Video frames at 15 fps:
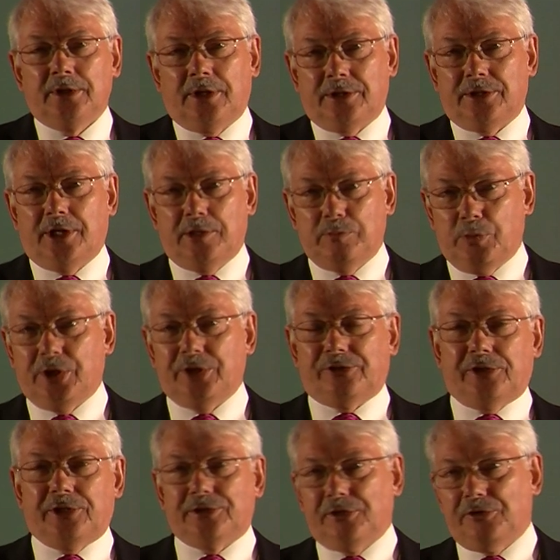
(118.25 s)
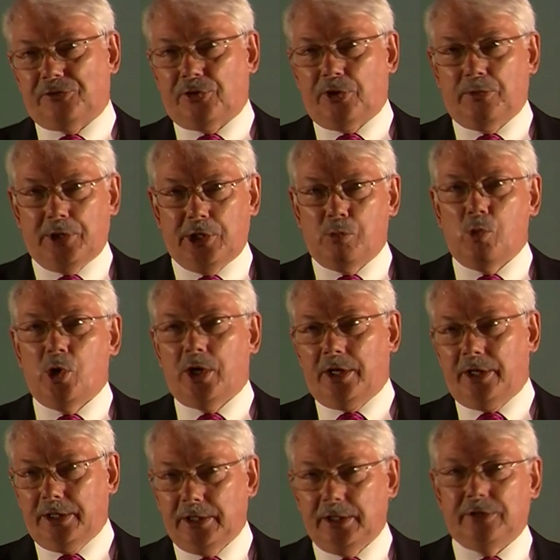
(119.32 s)
and then basically throwing
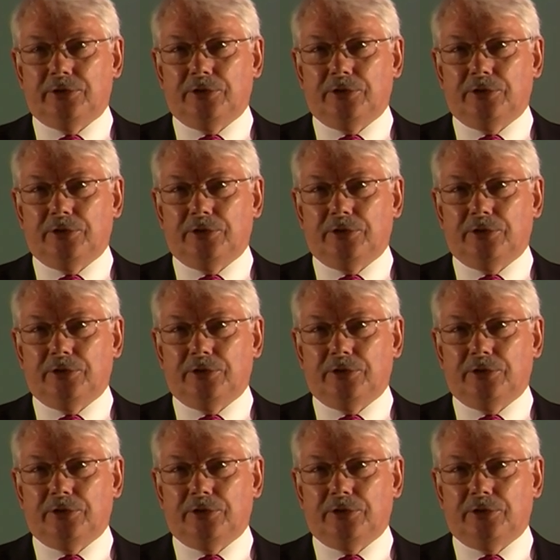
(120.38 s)
away